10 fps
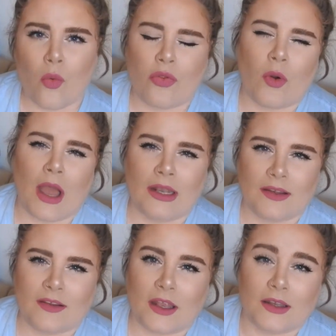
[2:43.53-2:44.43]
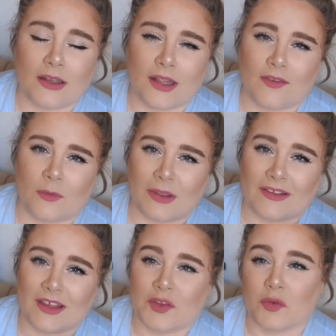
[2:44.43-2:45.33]
So I decided to get some
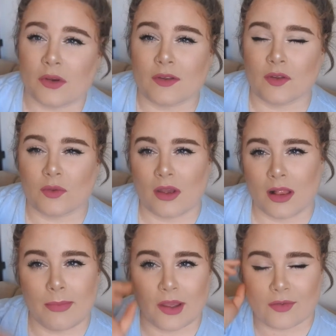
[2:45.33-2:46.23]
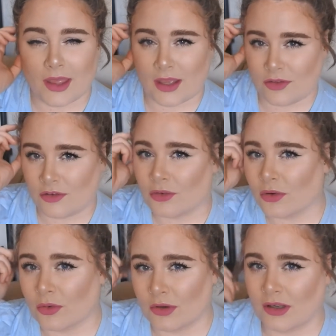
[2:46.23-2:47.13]
accessories as well, because I actually
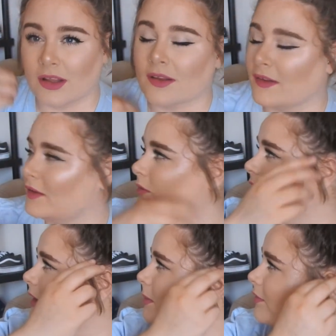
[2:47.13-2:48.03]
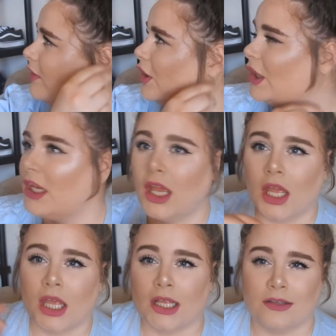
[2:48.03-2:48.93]
don't own any accessories. I'm a very
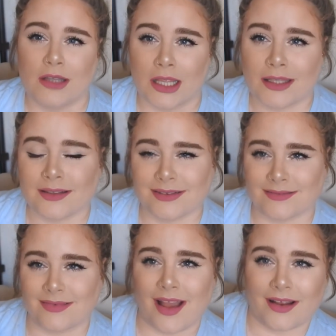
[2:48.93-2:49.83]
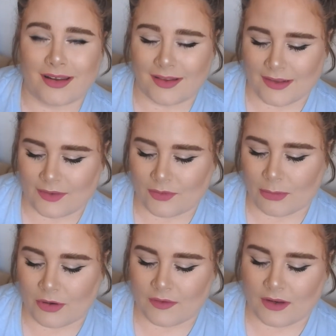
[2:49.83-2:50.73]
like not accessory
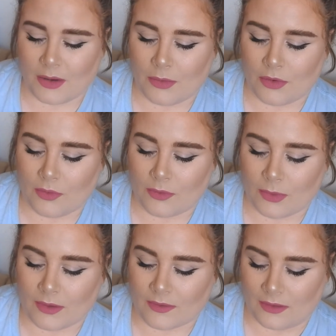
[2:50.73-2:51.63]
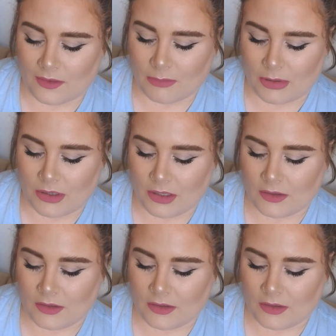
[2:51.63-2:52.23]
person. I wear loads of rings and that's about it.